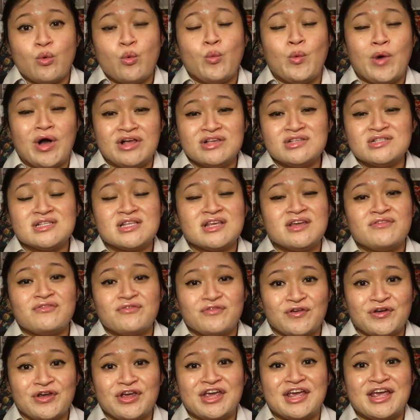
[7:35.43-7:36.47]

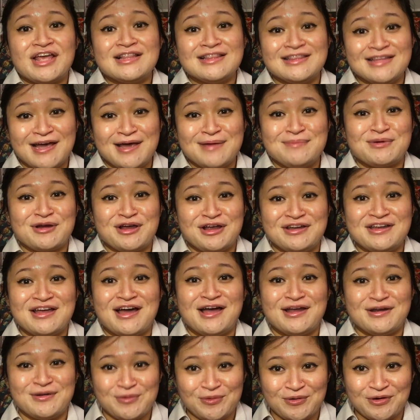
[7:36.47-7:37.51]

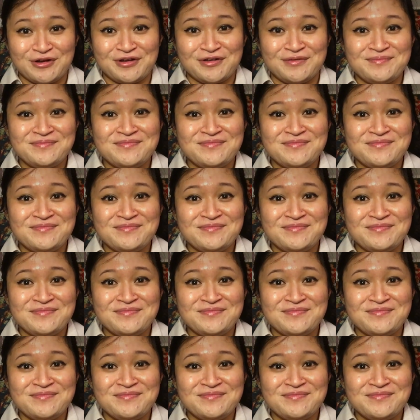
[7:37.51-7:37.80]
wellesleyfreelibrary.org.